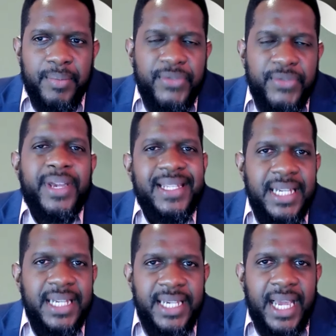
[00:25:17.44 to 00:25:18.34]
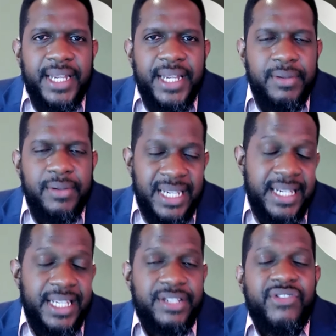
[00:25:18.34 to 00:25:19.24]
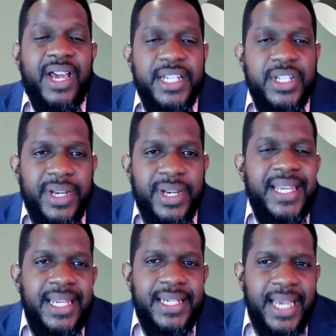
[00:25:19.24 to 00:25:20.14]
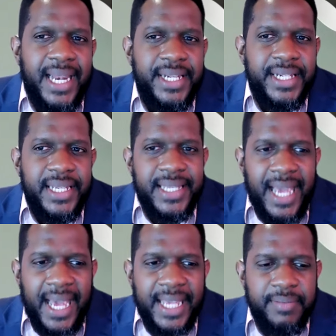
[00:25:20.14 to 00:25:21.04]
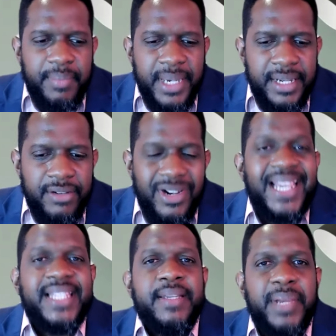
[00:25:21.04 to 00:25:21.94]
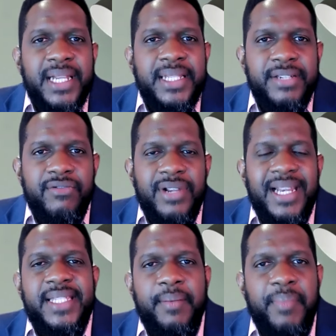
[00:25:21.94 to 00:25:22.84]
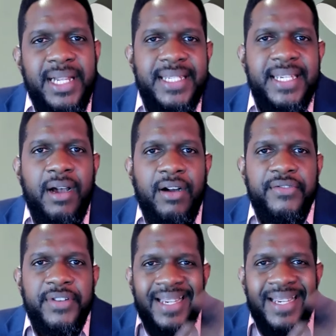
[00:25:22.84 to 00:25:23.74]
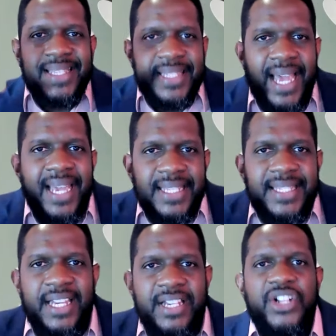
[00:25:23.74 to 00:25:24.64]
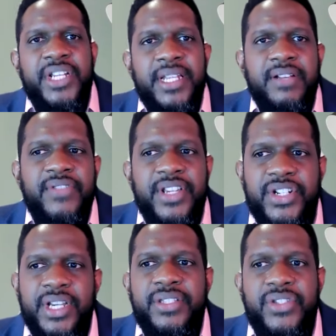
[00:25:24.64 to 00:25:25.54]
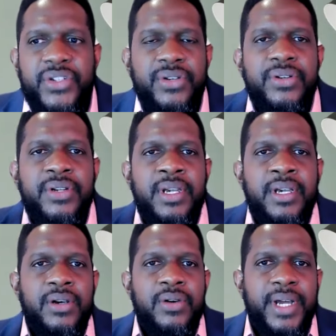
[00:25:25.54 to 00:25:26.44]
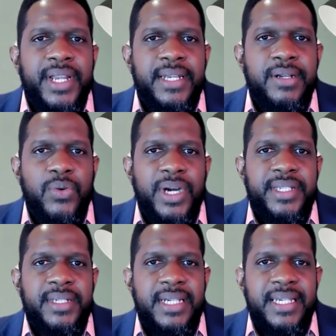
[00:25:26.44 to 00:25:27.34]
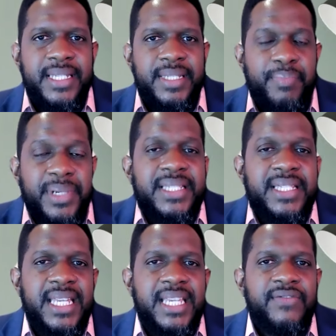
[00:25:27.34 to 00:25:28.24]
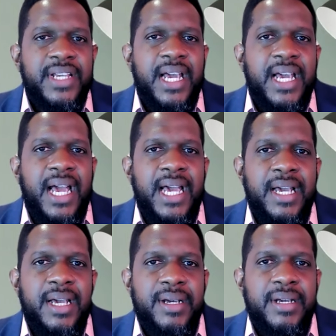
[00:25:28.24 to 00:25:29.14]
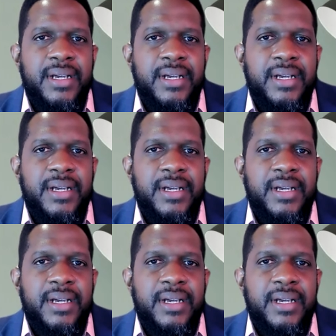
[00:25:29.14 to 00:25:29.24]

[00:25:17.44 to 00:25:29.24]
before we get to the challenge, the, the strategies, one of the key challenges has been relatability, relatability of science, technology, and innovation to what, what is perceived uh,